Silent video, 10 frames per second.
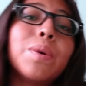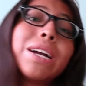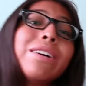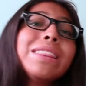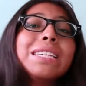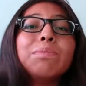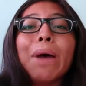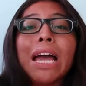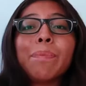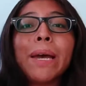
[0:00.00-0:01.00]
I got this
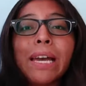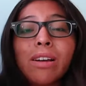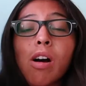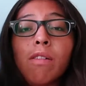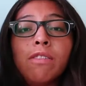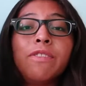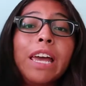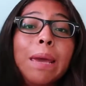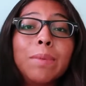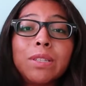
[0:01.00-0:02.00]
backpack off of
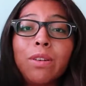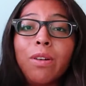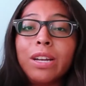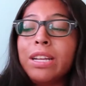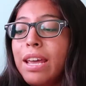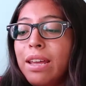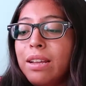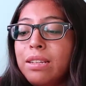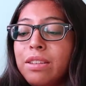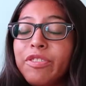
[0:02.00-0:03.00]
Amazon.
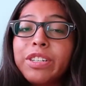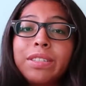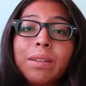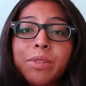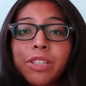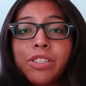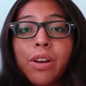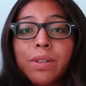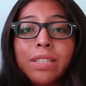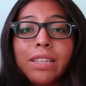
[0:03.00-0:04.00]
And the first thing I'm going to
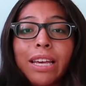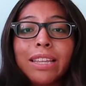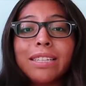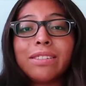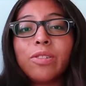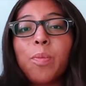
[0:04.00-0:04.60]
show is in like this little